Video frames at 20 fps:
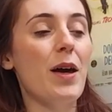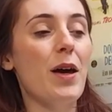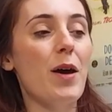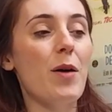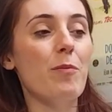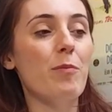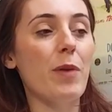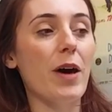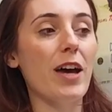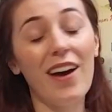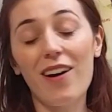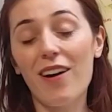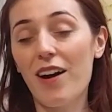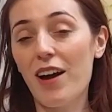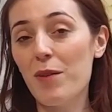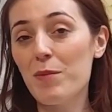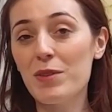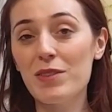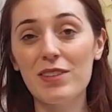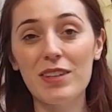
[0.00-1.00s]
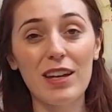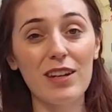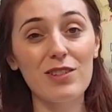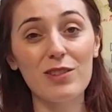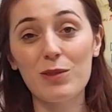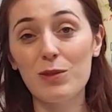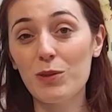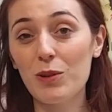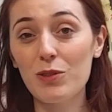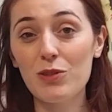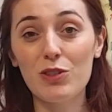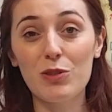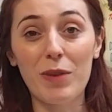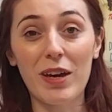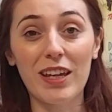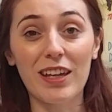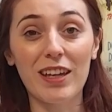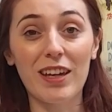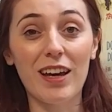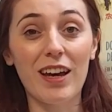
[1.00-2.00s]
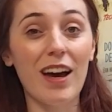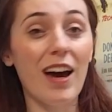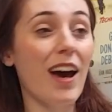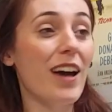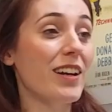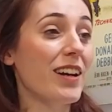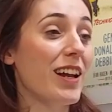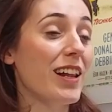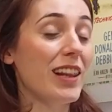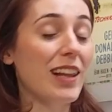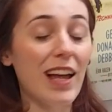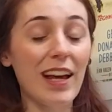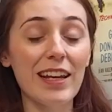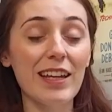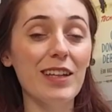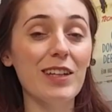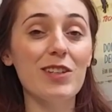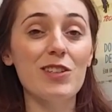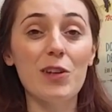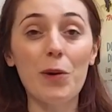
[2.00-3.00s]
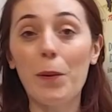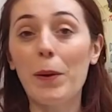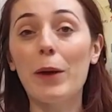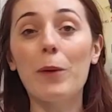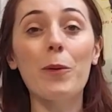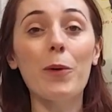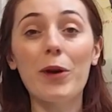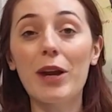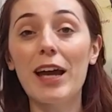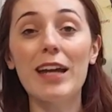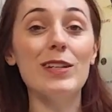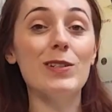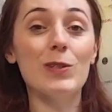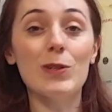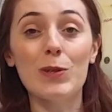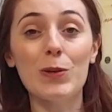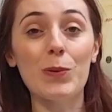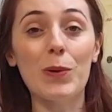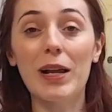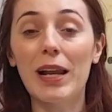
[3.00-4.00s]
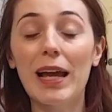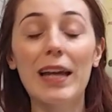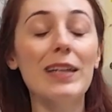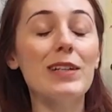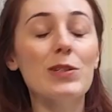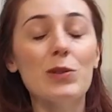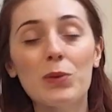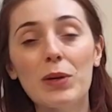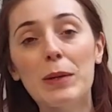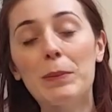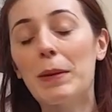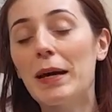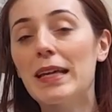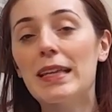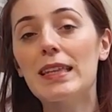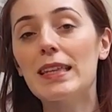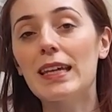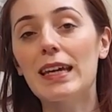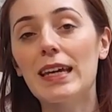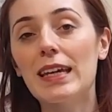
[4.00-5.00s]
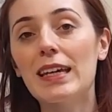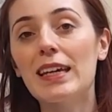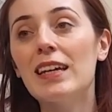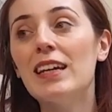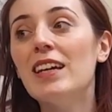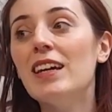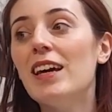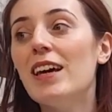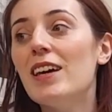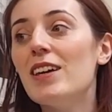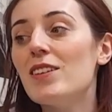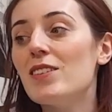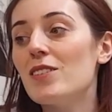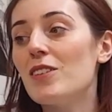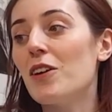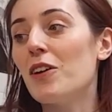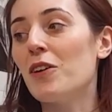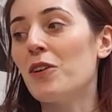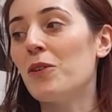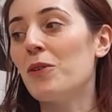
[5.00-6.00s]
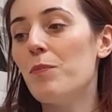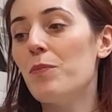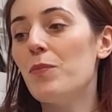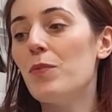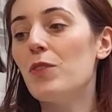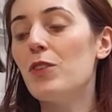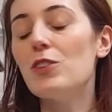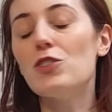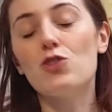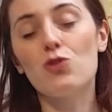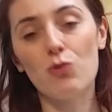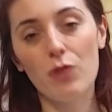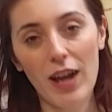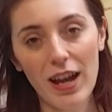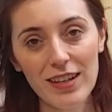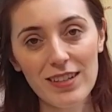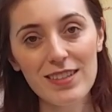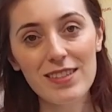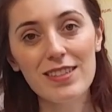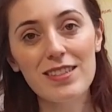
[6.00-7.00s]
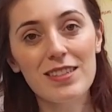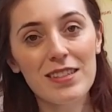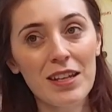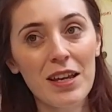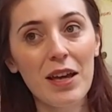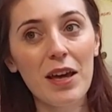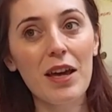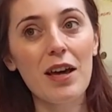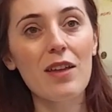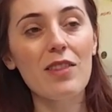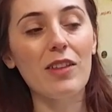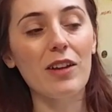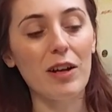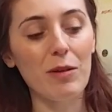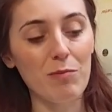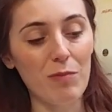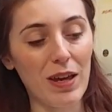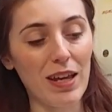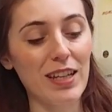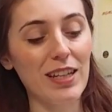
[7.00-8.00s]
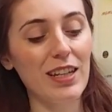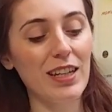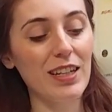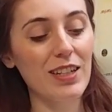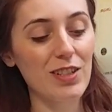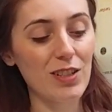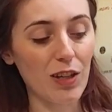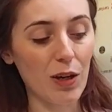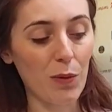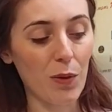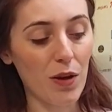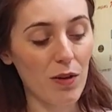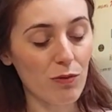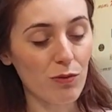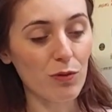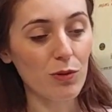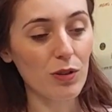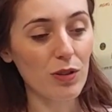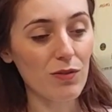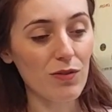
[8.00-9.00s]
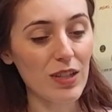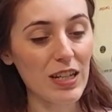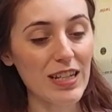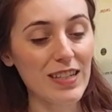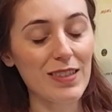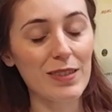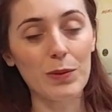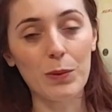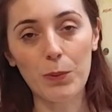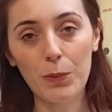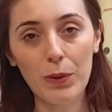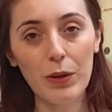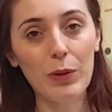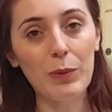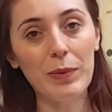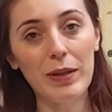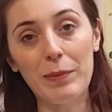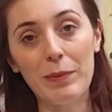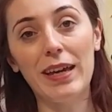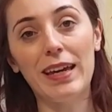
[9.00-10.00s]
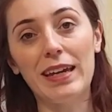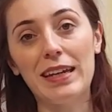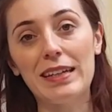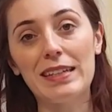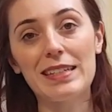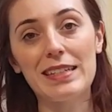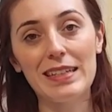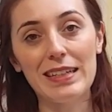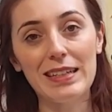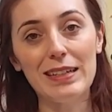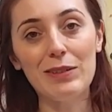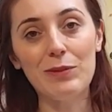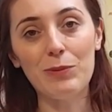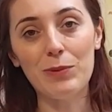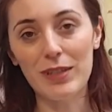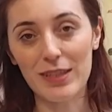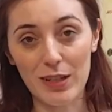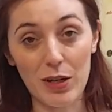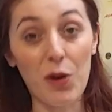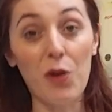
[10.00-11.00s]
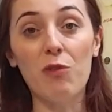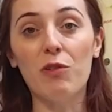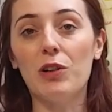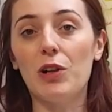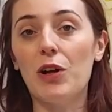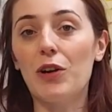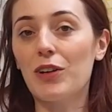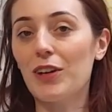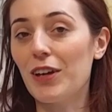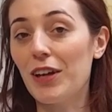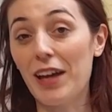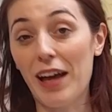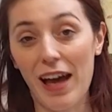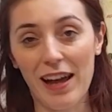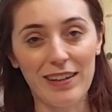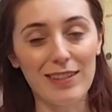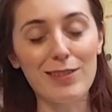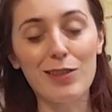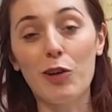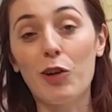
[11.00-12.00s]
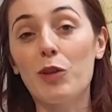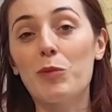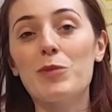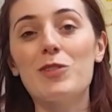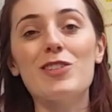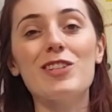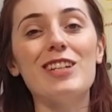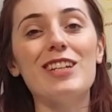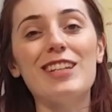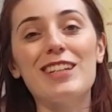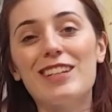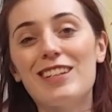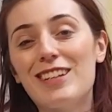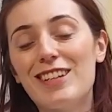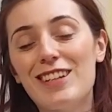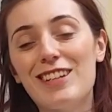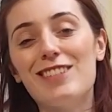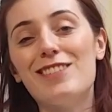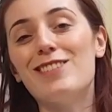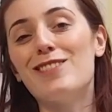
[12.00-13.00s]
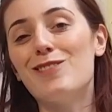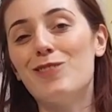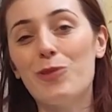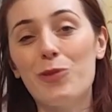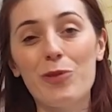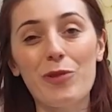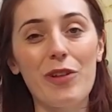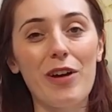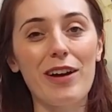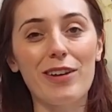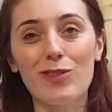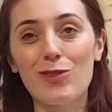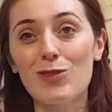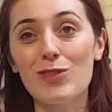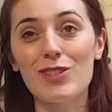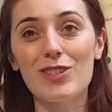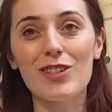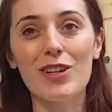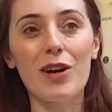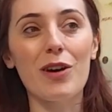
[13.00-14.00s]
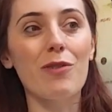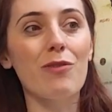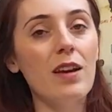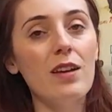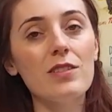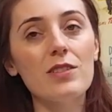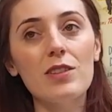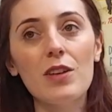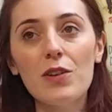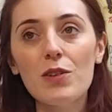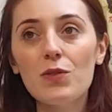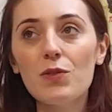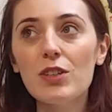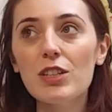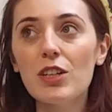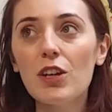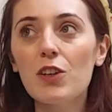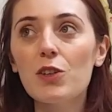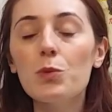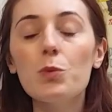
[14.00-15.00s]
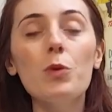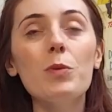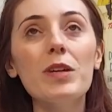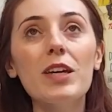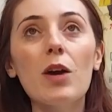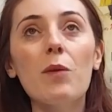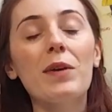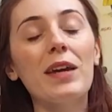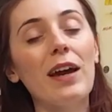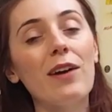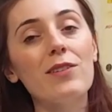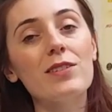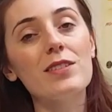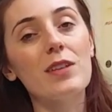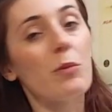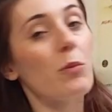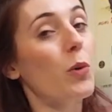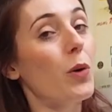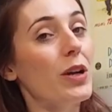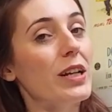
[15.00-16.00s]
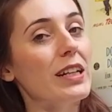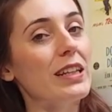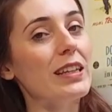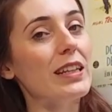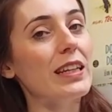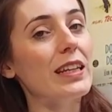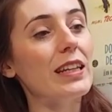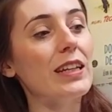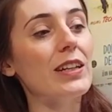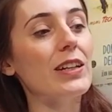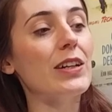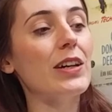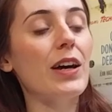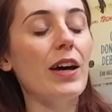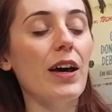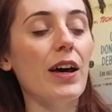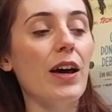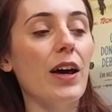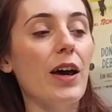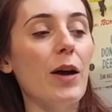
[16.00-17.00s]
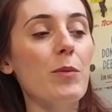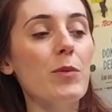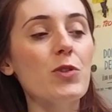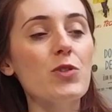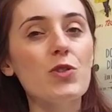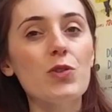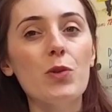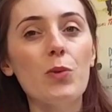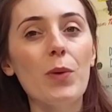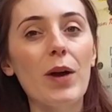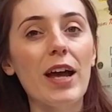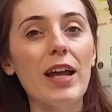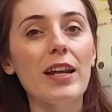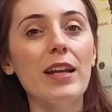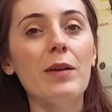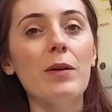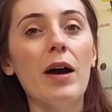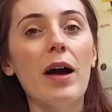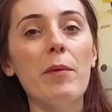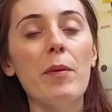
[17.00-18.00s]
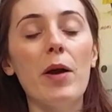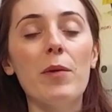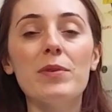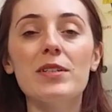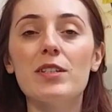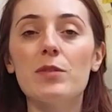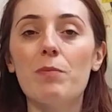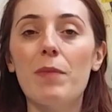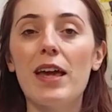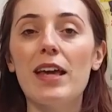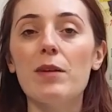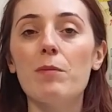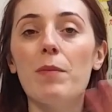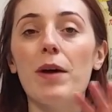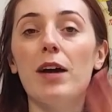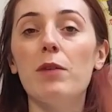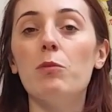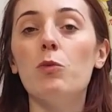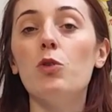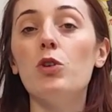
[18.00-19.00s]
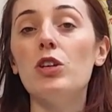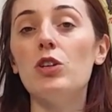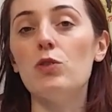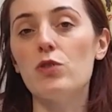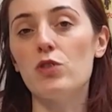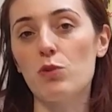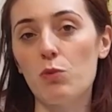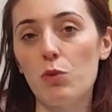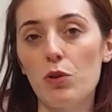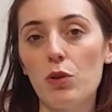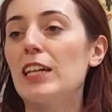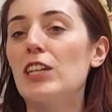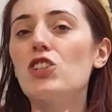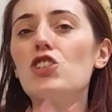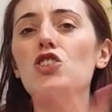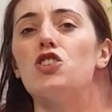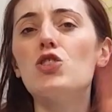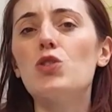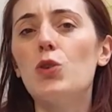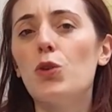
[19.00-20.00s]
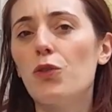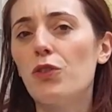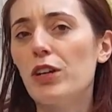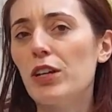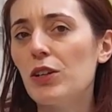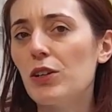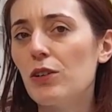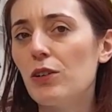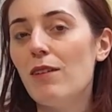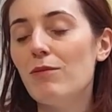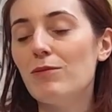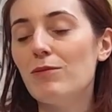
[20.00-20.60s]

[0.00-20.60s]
But I'm a theatrical costume maker and I like doing what I do. I like doing my thing. So the dress that I'm making to go over all of this will be made with an overlocker and a sewing machine and all that good stuff. So those videos will be coming out at some point in the year. I'm not sure when. I'm hoping to make my more usual tutorial,